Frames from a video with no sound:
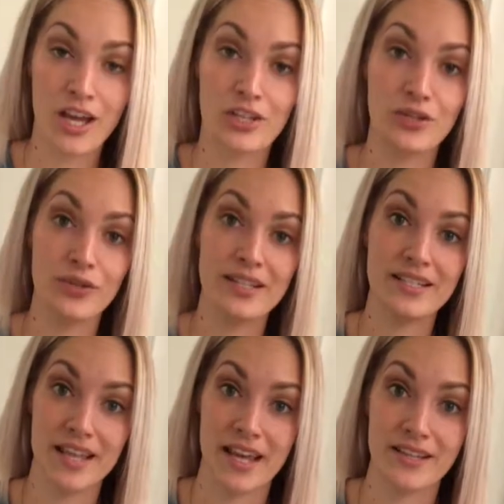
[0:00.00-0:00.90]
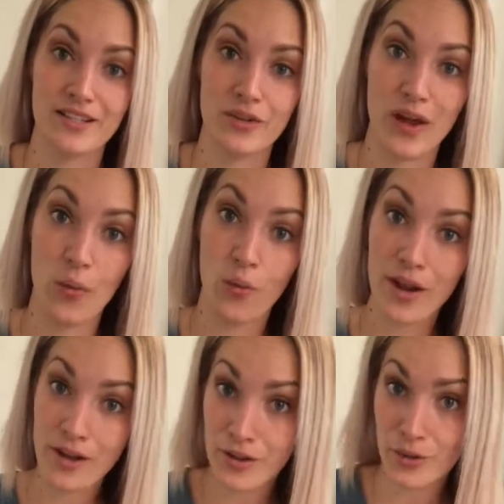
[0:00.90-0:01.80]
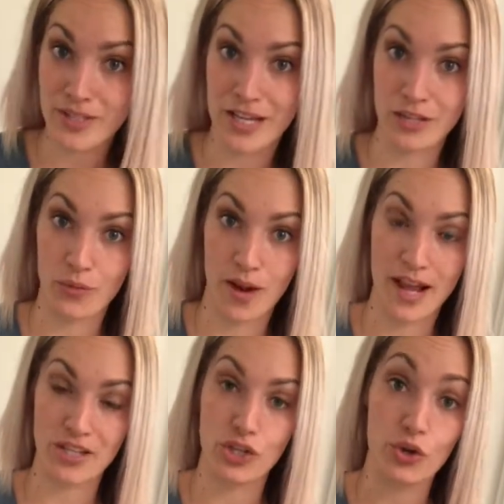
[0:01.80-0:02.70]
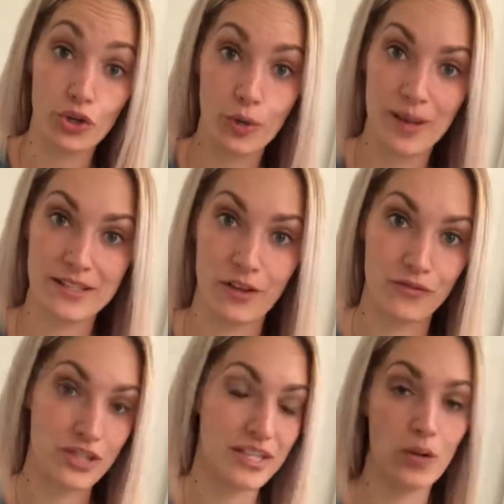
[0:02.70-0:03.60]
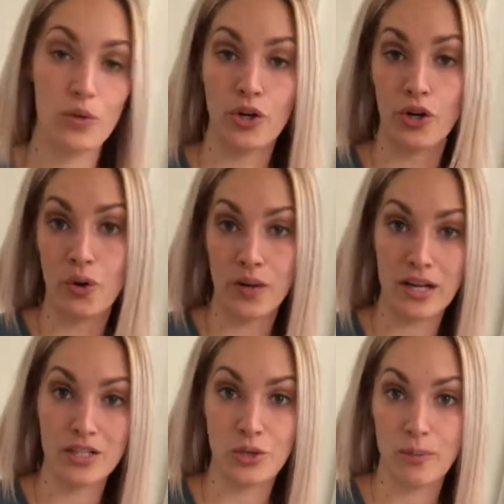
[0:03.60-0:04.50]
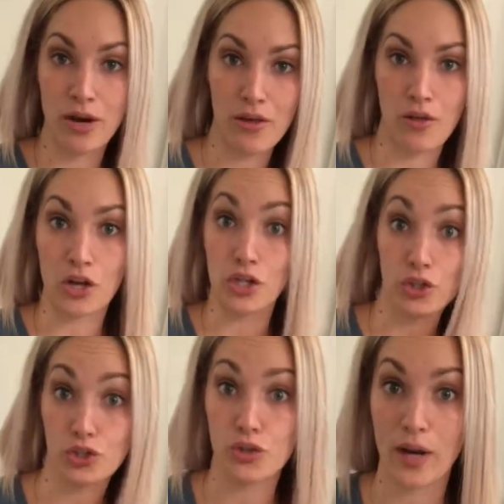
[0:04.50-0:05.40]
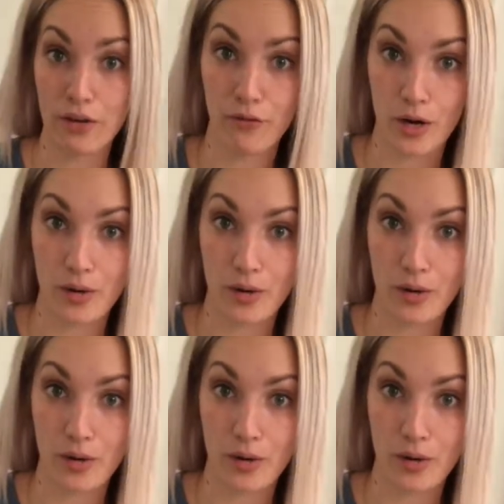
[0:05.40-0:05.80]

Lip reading: Do these things so that when those things arise, you're your best self. Just like when you're going into a marathon, you'll train for